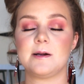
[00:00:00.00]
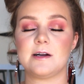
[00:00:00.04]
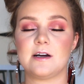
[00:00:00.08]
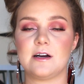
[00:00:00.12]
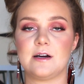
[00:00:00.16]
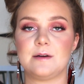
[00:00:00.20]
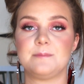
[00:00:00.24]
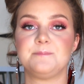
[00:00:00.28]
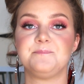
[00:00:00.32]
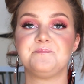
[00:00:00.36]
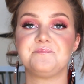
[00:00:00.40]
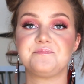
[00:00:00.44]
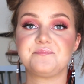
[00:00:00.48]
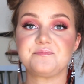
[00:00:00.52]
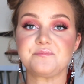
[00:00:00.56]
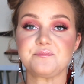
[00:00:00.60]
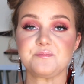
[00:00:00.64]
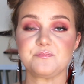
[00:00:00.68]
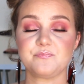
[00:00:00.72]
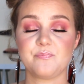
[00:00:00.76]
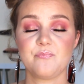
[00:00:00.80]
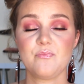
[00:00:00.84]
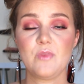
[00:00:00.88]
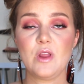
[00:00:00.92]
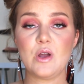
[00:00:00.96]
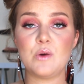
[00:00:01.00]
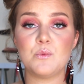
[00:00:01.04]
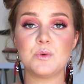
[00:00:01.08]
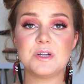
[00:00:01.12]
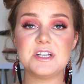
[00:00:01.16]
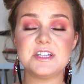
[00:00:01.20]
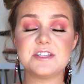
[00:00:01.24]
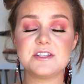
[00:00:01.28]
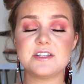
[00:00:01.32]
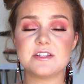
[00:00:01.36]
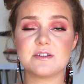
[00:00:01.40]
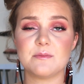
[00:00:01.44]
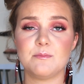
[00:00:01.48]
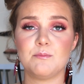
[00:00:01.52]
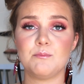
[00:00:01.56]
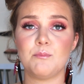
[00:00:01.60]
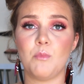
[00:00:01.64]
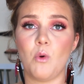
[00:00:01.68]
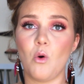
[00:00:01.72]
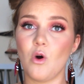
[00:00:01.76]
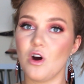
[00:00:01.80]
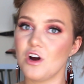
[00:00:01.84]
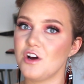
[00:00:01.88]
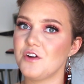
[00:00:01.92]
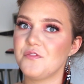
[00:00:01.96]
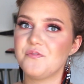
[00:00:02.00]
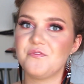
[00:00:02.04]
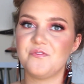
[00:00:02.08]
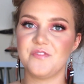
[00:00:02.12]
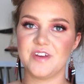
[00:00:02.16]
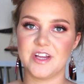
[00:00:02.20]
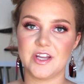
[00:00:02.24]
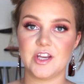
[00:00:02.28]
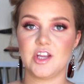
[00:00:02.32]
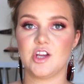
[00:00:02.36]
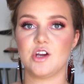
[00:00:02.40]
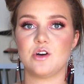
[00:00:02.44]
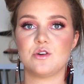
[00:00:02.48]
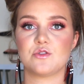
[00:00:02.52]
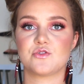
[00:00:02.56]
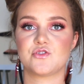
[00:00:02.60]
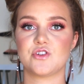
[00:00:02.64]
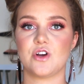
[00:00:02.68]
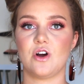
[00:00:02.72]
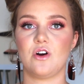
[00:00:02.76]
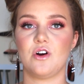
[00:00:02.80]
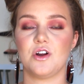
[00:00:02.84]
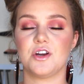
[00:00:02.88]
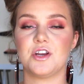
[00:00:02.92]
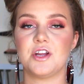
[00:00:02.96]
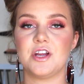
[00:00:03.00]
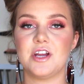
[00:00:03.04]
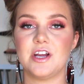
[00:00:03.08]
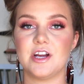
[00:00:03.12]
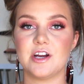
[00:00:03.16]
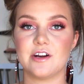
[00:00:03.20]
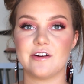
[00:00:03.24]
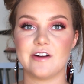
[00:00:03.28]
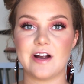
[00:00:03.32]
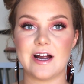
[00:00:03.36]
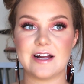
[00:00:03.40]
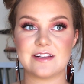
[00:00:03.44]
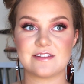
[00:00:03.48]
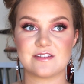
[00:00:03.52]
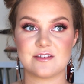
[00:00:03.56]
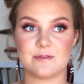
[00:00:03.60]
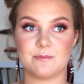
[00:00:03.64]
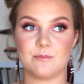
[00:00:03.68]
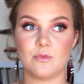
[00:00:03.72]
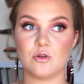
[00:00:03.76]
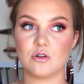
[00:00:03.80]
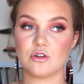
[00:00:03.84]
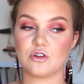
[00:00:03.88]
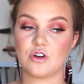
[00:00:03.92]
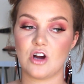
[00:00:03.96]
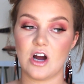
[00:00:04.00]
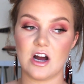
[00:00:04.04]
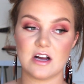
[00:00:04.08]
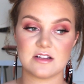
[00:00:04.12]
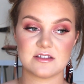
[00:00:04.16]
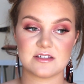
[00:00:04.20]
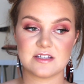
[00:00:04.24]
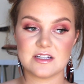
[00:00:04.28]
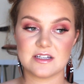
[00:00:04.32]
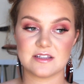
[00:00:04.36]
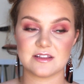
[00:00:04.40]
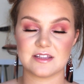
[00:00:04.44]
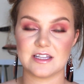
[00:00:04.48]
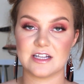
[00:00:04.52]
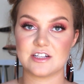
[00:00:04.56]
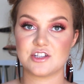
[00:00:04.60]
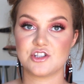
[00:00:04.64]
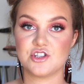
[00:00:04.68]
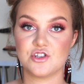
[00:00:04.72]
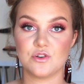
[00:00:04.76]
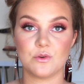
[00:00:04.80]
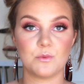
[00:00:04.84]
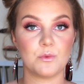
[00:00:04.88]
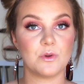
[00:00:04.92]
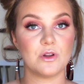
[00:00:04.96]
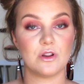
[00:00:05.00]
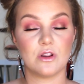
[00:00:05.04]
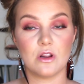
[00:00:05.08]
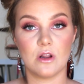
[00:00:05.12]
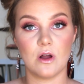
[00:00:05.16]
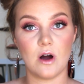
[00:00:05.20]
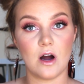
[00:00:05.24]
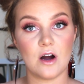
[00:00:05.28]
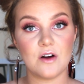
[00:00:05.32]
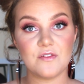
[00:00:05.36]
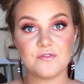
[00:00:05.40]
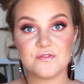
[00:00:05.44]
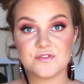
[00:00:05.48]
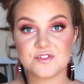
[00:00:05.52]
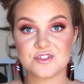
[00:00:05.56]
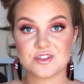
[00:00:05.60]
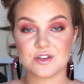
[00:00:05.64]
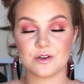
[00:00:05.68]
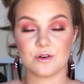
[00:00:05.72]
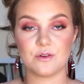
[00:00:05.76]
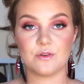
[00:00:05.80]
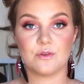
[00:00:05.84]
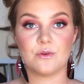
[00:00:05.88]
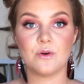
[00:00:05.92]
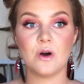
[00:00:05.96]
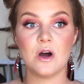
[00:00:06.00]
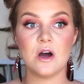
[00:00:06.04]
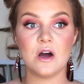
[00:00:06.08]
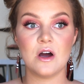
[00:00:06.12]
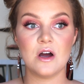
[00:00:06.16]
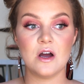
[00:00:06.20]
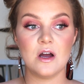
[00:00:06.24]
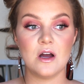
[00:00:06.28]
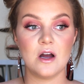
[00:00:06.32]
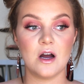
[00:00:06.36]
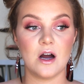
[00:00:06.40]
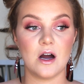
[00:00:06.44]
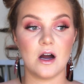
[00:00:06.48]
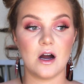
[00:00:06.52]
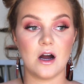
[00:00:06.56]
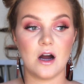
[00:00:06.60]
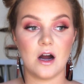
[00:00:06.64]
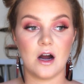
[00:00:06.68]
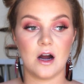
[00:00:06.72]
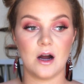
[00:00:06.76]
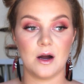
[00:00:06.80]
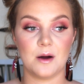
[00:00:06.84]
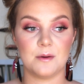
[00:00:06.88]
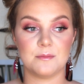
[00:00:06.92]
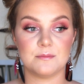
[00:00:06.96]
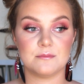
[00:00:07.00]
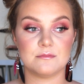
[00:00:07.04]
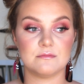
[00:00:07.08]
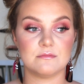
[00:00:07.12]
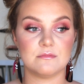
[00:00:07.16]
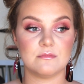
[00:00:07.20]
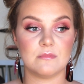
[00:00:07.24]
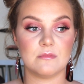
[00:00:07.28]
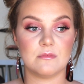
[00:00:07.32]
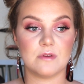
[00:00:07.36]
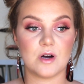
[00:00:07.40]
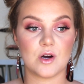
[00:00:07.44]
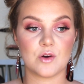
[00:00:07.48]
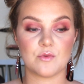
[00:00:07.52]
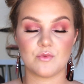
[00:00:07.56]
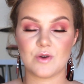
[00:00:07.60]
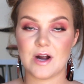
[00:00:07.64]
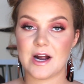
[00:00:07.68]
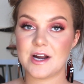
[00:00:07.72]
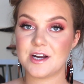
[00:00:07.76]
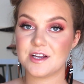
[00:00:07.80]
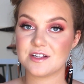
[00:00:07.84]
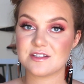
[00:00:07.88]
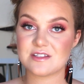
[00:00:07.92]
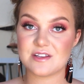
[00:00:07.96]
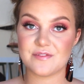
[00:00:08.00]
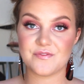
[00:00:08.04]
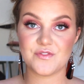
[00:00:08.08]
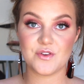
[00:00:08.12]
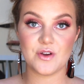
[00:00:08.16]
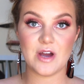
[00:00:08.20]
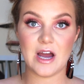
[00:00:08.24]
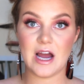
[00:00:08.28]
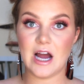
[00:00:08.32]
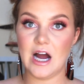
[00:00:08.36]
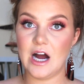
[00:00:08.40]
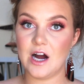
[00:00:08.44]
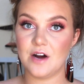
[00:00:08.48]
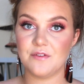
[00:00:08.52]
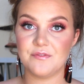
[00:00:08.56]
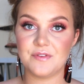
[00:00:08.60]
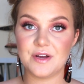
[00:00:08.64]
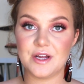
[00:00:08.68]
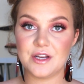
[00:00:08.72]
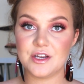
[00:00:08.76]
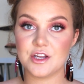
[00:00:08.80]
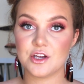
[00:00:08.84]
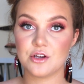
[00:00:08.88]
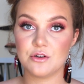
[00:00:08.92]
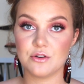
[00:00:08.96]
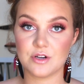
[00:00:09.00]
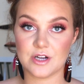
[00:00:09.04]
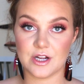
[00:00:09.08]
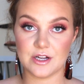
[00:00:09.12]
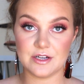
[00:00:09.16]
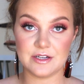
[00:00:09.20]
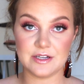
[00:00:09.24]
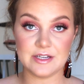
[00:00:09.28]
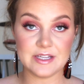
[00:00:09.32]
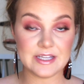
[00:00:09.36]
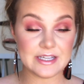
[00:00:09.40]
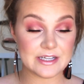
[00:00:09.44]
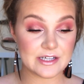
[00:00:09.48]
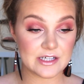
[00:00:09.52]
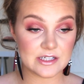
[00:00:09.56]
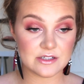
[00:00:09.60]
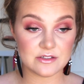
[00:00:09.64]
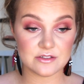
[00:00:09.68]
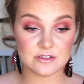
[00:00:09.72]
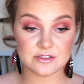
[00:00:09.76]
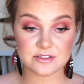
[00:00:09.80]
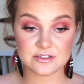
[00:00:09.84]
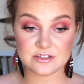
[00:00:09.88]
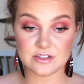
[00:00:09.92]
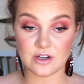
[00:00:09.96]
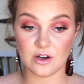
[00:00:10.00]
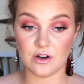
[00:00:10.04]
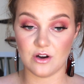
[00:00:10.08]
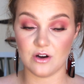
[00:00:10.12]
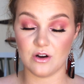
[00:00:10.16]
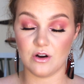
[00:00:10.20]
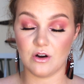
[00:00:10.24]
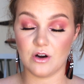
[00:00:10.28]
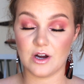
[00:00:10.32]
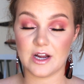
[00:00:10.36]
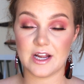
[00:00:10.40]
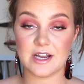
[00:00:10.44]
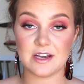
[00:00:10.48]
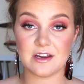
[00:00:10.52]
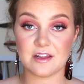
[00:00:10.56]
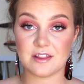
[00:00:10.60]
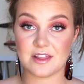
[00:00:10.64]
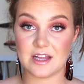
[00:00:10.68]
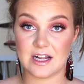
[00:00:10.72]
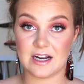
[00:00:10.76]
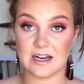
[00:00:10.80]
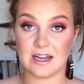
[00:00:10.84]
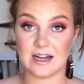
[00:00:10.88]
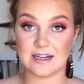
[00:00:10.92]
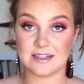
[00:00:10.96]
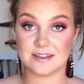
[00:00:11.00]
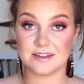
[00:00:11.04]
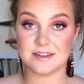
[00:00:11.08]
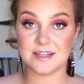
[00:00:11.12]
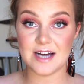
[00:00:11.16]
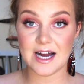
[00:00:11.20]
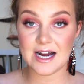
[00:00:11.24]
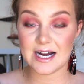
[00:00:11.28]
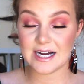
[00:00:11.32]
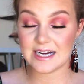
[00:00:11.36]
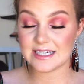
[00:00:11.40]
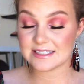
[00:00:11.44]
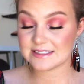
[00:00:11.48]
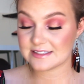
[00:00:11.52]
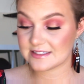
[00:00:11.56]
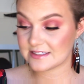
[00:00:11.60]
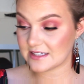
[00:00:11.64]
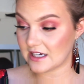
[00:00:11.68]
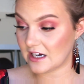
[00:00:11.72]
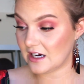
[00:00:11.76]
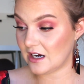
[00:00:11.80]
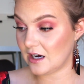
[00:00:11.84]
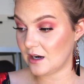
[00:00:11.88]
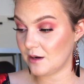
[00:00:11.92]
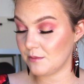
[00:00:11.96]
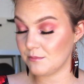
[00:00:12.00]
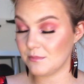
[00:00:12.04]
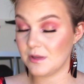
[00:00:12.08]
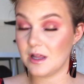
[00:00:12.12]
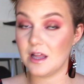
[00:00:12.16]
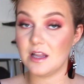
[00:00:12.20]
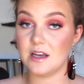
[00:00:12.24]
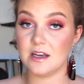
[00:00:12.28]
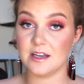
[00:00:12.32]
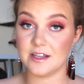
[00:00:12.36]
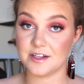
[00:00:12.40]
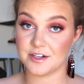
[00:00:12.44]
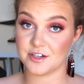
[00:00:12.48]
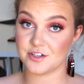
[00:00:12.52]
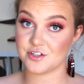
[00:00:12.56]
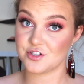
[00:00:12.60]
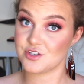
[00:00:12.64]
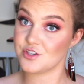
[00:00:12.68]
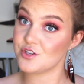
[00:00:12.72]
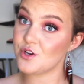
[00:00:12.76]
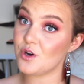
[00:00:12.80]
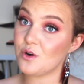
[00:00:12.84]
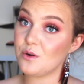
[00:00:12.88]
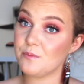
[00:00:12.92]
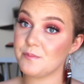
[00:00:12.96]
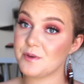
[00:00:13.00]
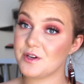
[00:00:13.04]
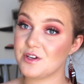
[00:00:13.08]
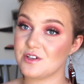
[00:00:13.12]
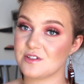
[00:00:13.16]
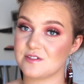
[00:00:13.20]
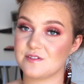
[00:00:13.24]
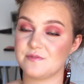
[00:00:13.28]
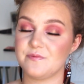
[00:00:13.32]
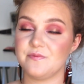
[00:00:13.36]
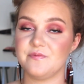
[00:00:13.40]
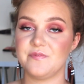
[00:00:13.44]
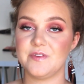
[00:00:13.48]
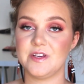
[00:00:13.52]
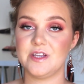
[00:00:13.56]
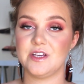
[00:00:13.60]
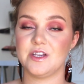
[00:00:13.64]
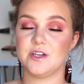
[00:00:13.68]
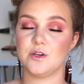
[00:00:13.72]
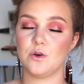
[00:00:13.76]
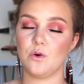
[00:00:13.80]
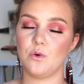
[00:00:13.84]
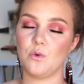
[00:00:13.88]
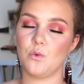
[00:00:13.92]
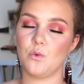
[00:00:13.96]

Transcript: Um, we need some more videos on here and some more content that you will love. So um, write us if you have any good ideas or anything like that. Um, let us know because we